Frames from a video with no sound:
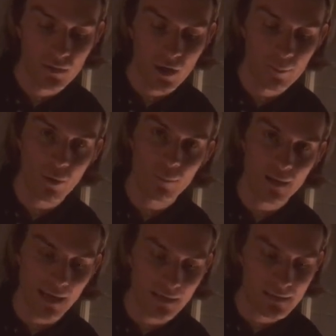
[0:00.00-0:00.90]
A
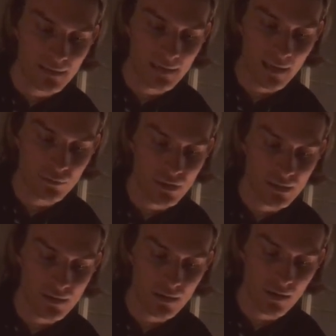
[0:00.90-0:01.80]
bobcat
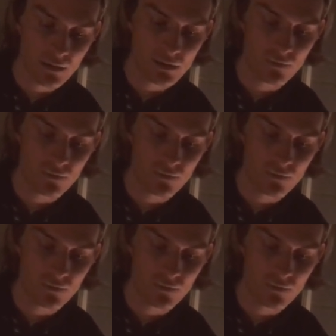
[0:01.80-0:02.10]
lounges at the girl's